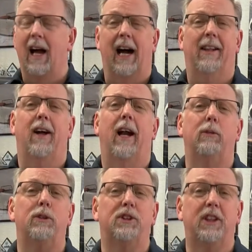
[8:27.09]
I thought I
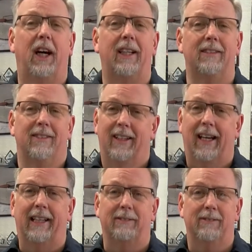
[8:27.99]
was done.
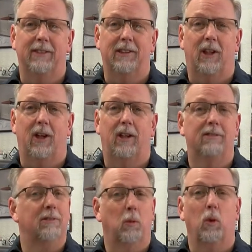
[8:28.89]
Hey, it
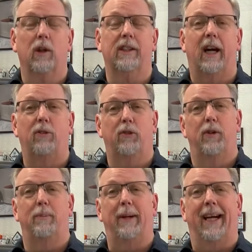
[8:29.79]
all worked out for
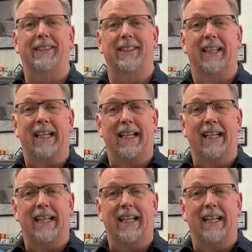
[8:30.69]
the best.